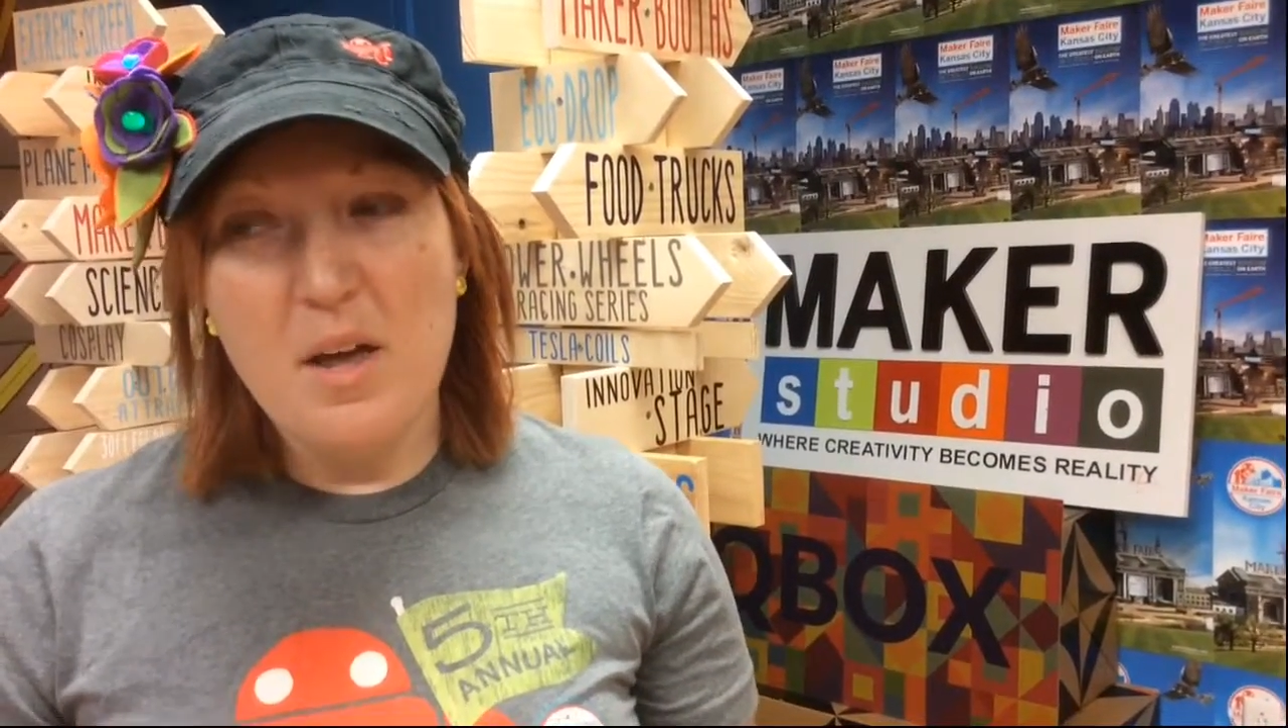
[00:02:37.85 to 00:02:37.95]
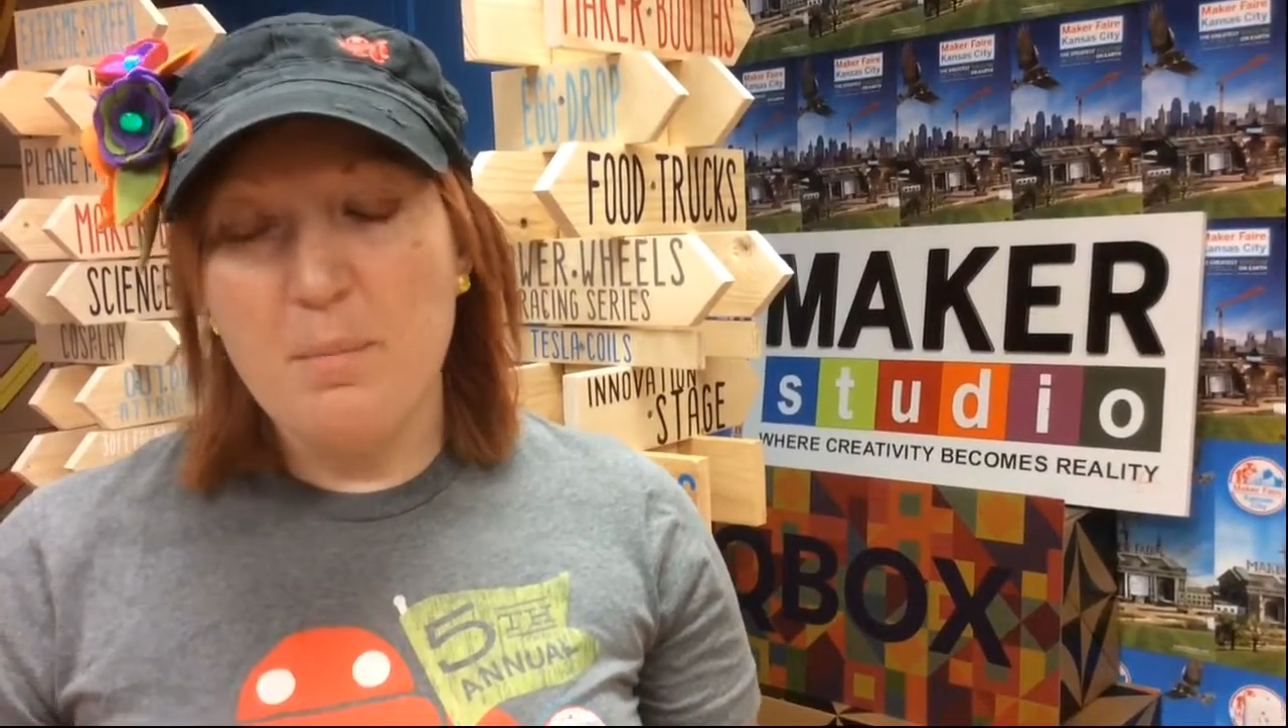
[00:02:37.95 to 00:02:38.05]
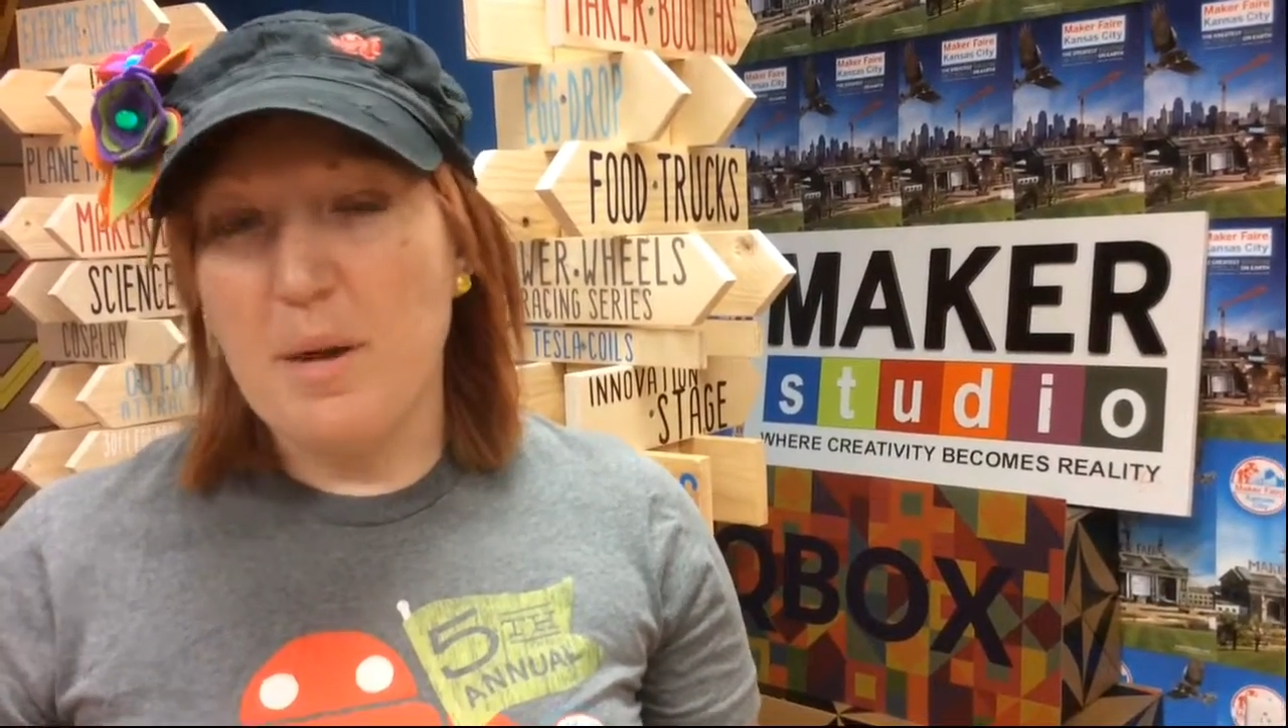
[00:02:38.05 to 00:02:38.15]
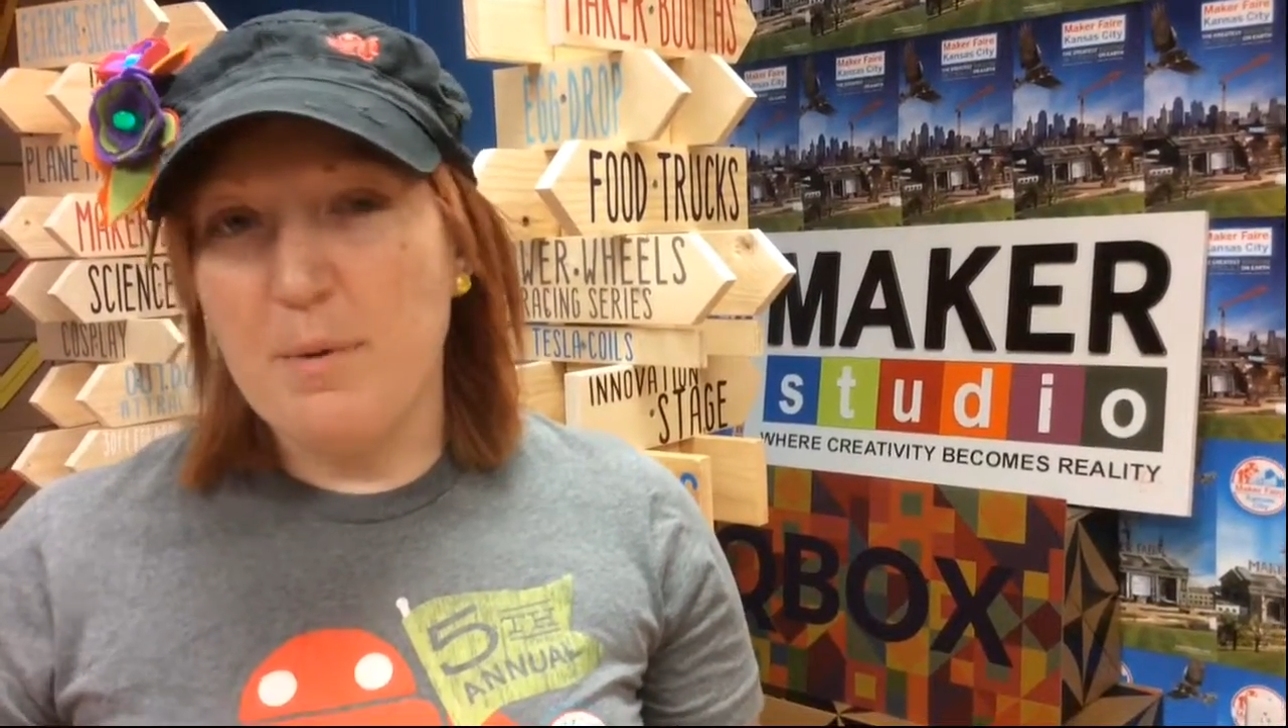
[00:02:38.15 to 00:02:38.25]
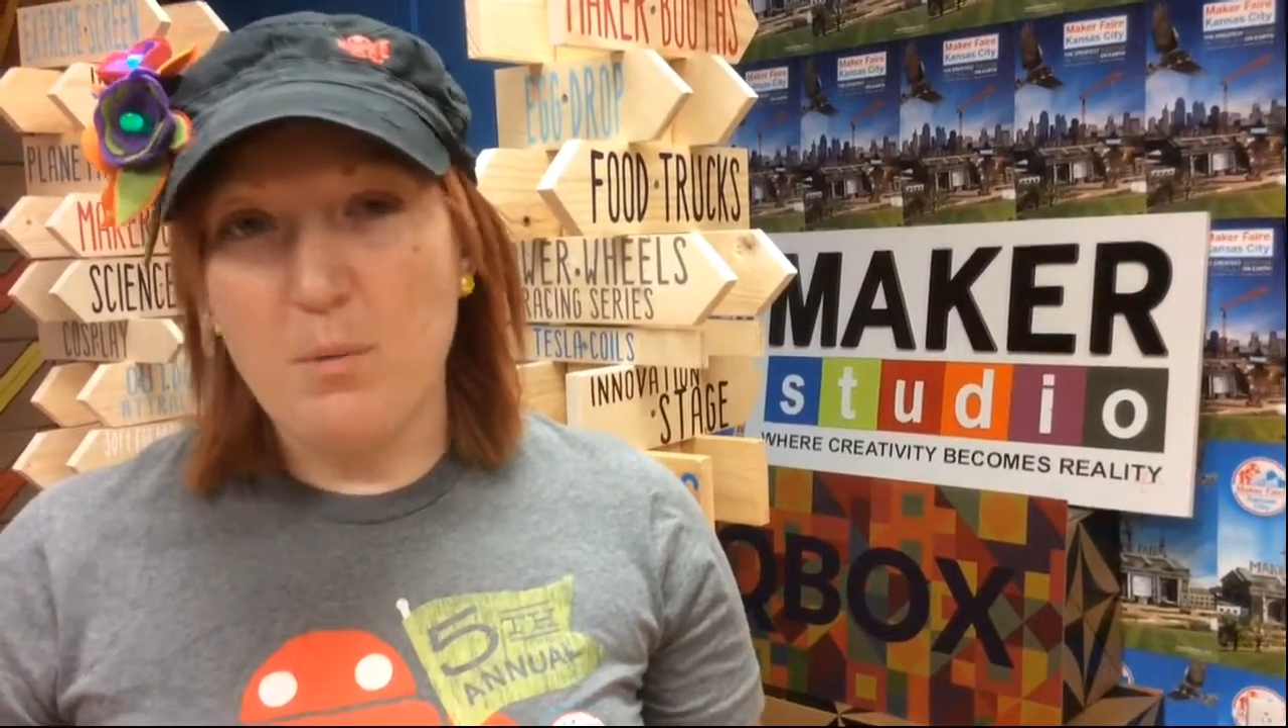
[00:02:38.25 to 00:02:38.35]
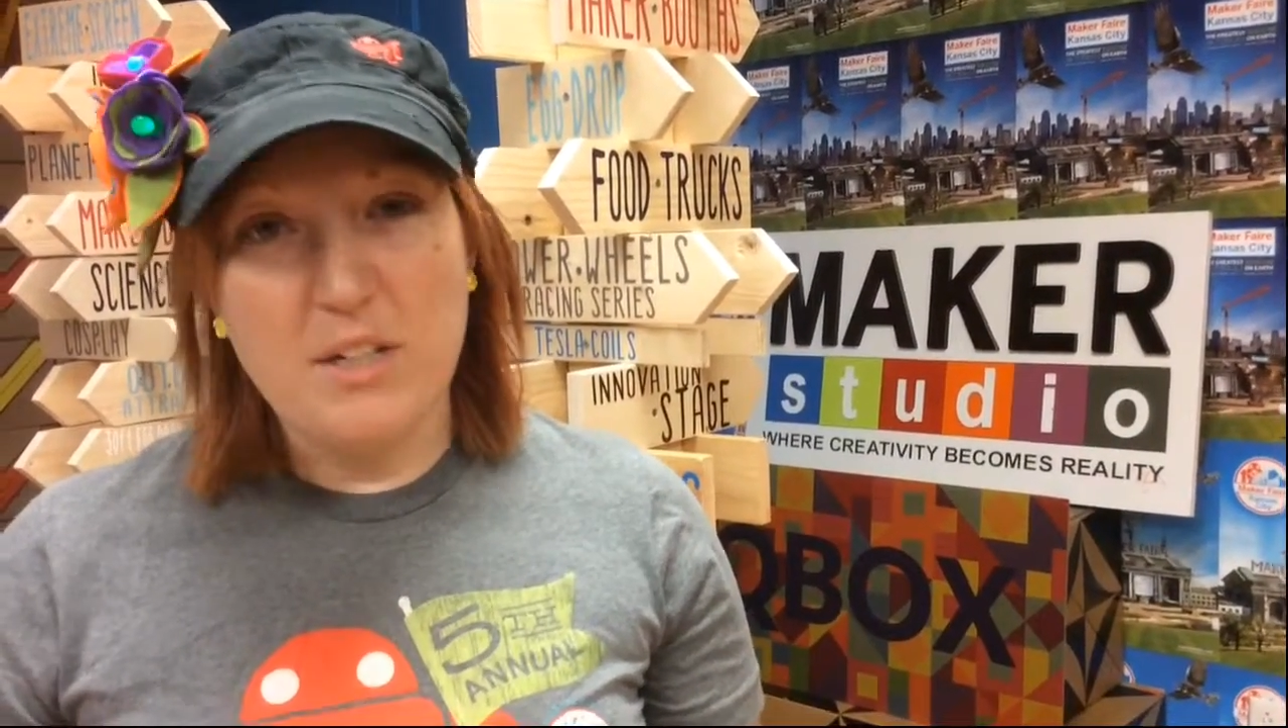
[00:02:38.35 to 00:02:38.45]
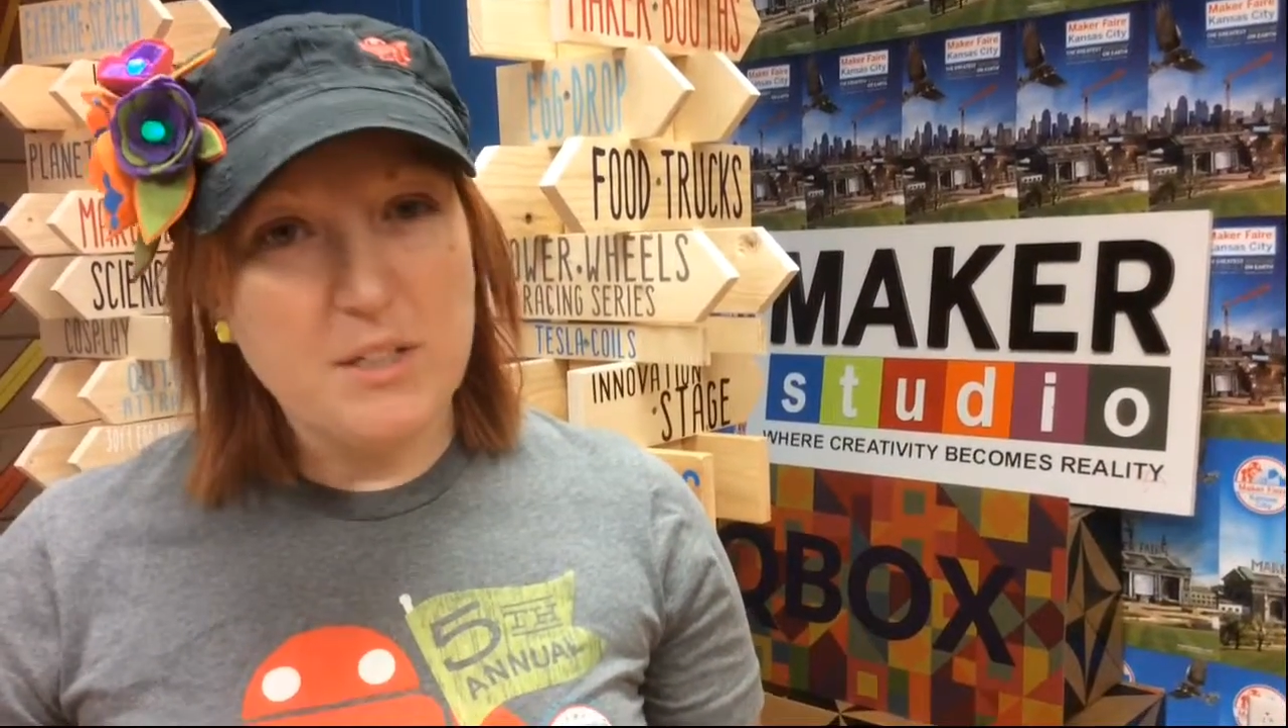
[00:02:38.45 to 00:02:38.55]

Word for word: maybe one